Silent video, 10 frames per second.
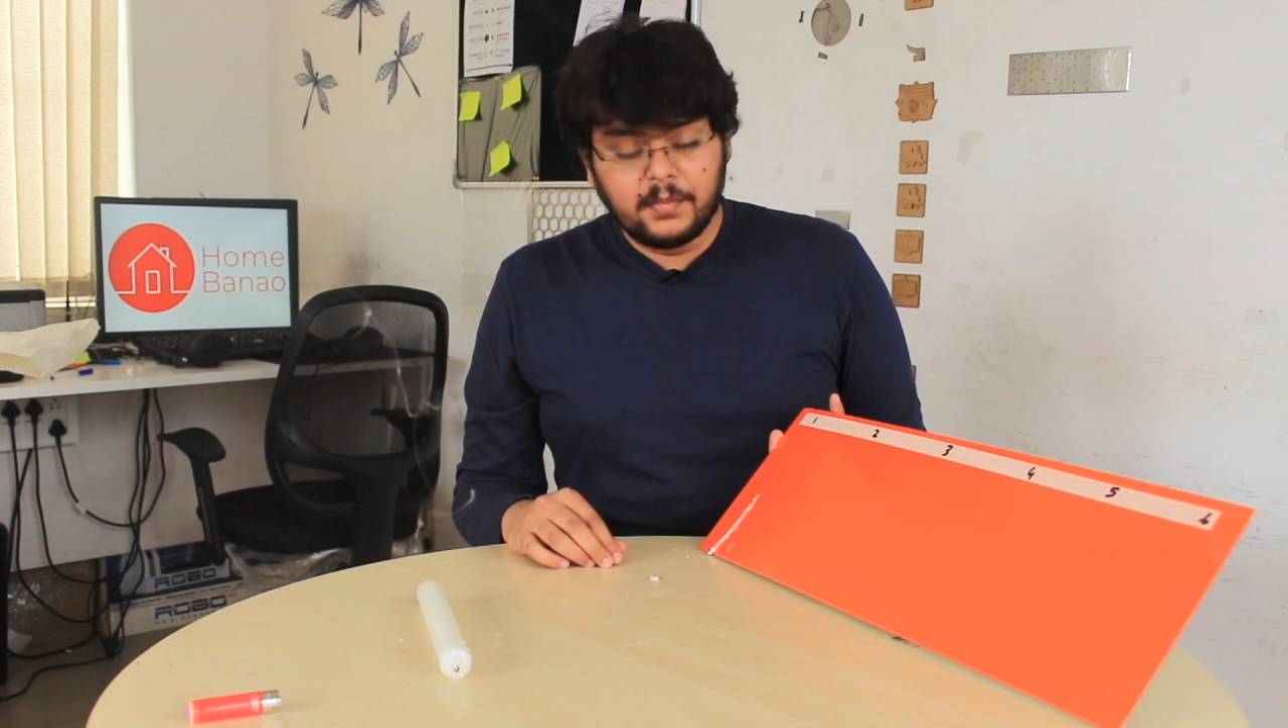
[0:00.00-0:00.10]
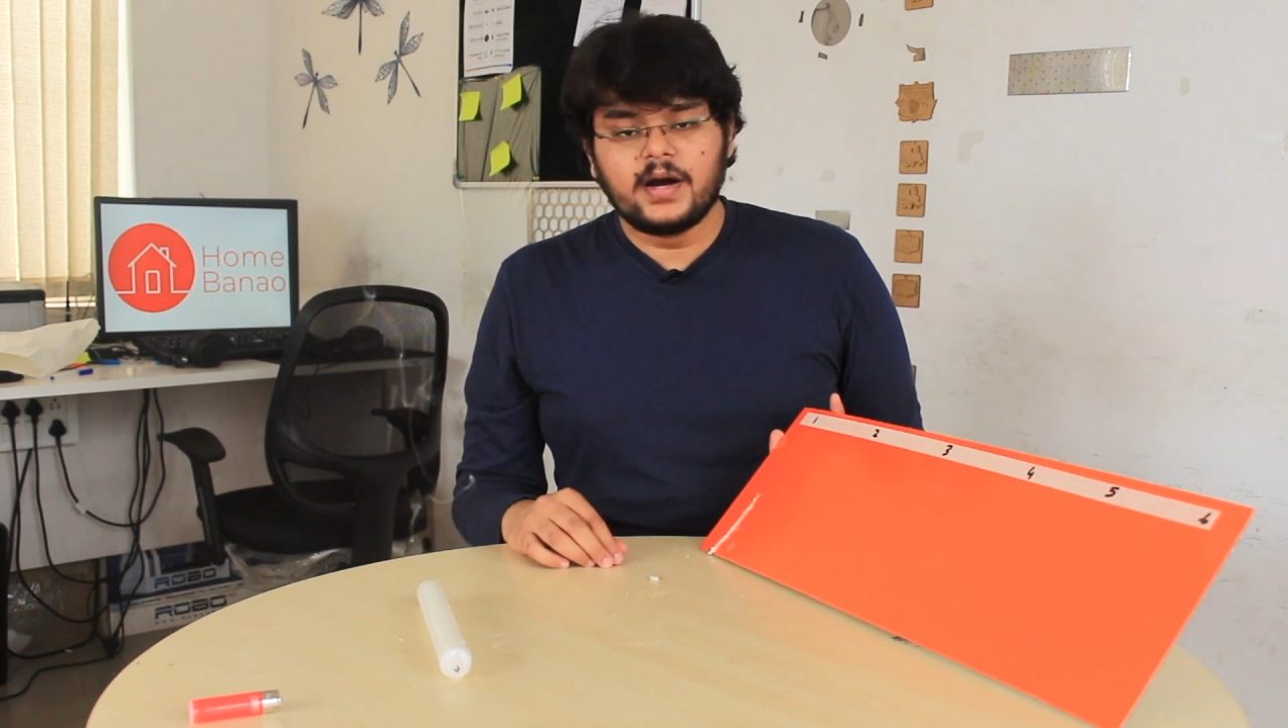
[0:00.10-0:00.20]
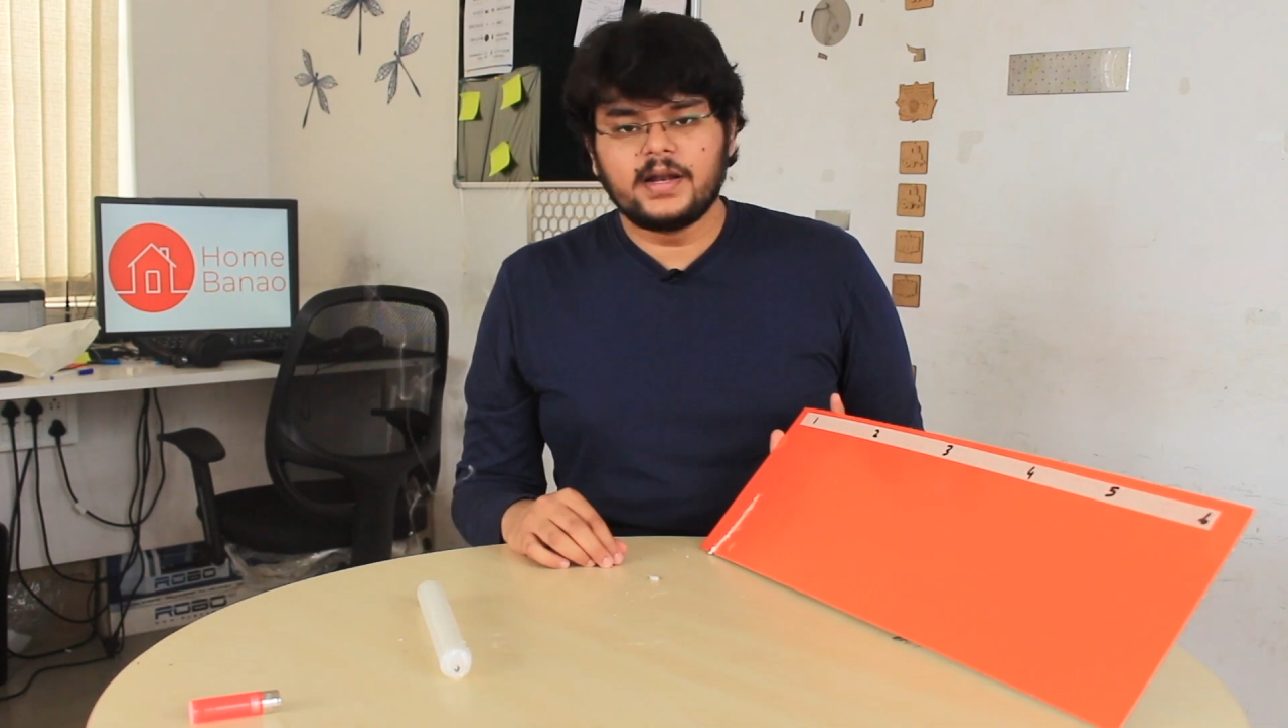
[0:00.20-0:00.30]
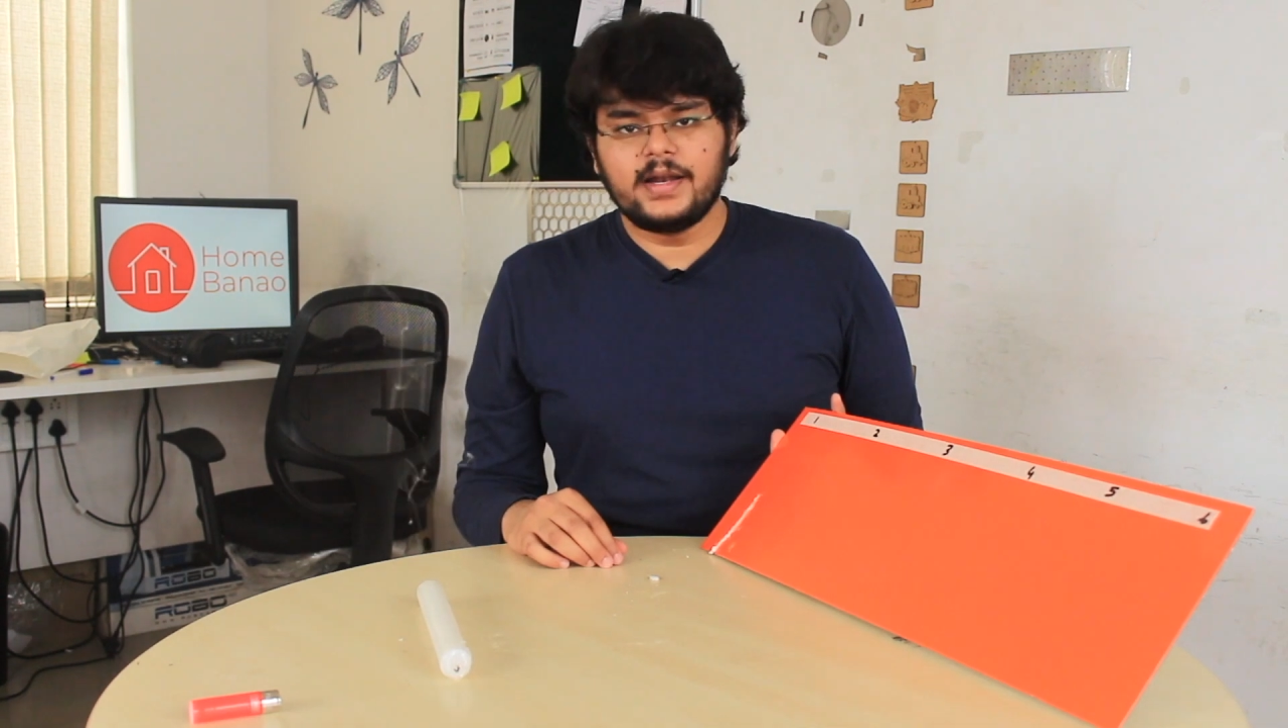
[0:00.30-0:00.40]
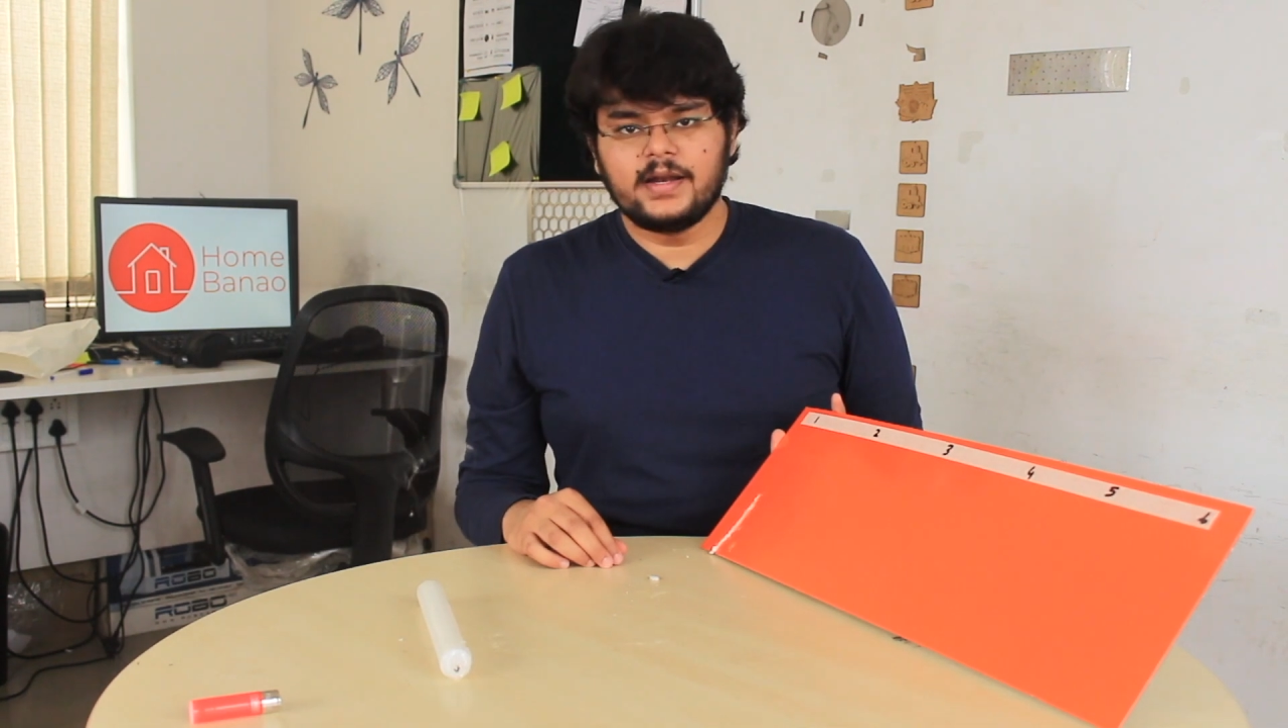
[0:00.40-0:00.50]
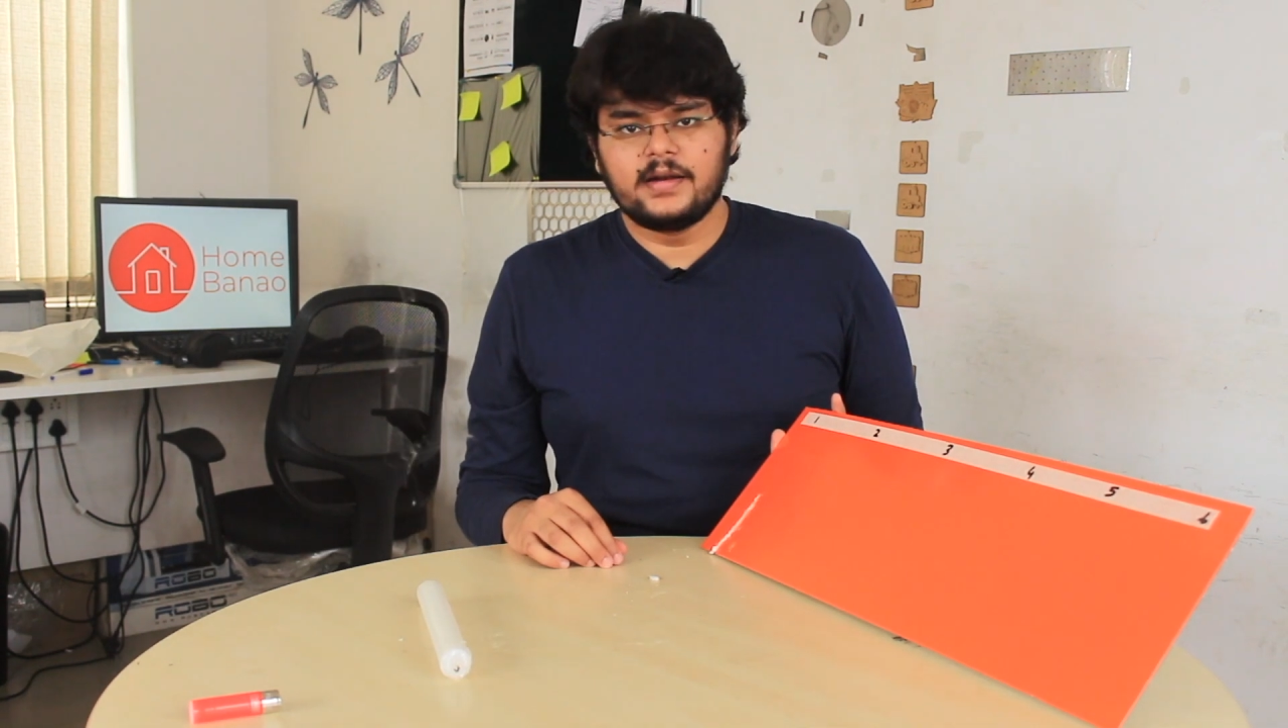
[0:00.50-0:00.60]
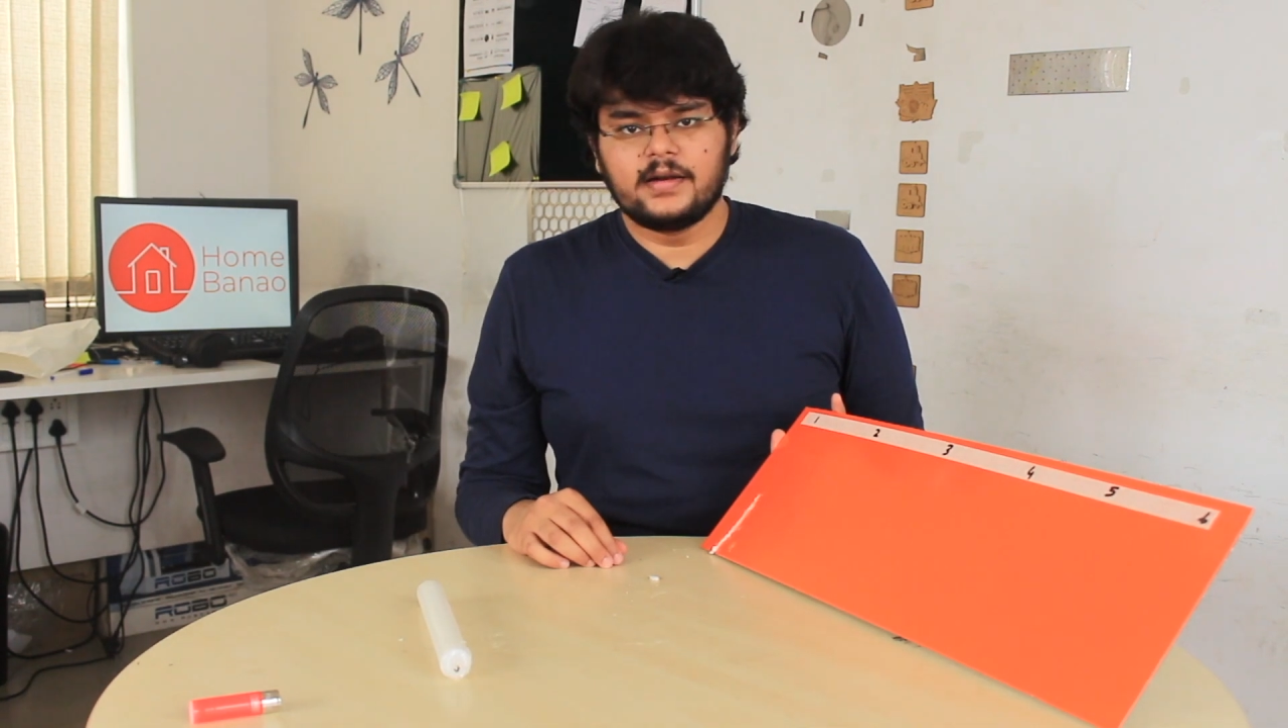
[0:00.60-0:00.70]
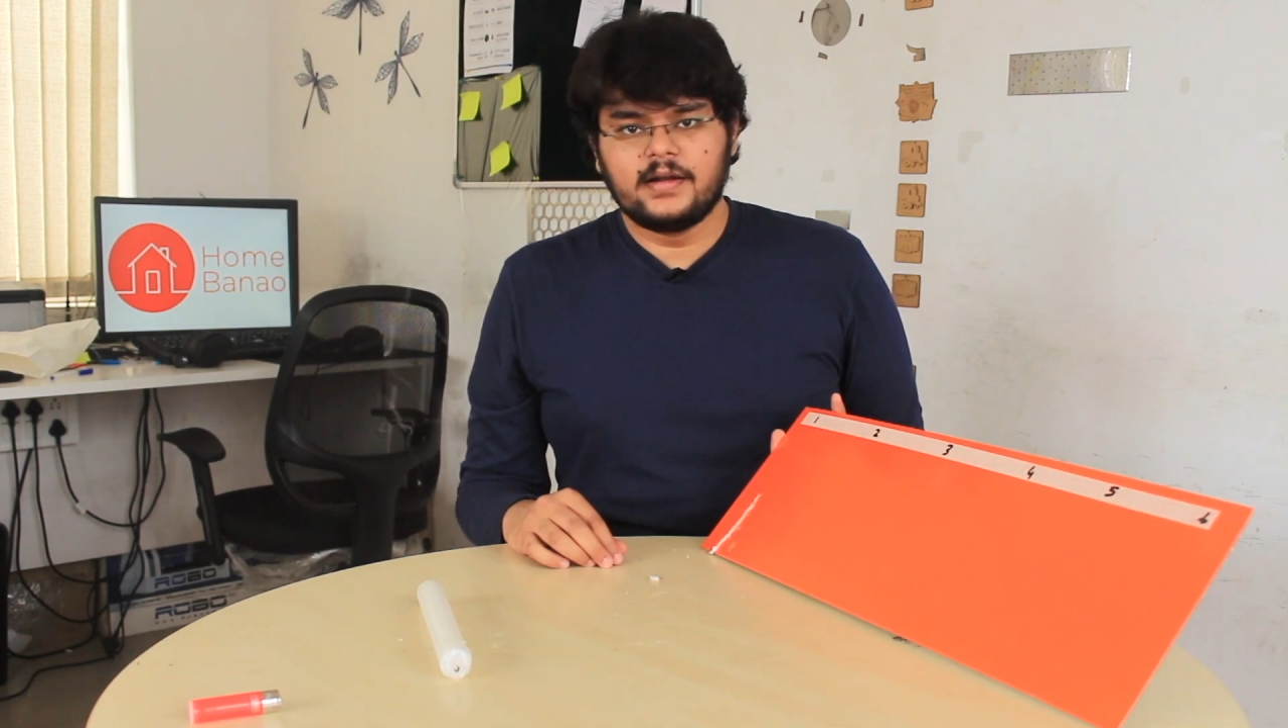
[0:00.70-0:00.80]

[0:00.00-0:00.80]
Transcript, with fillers: burn an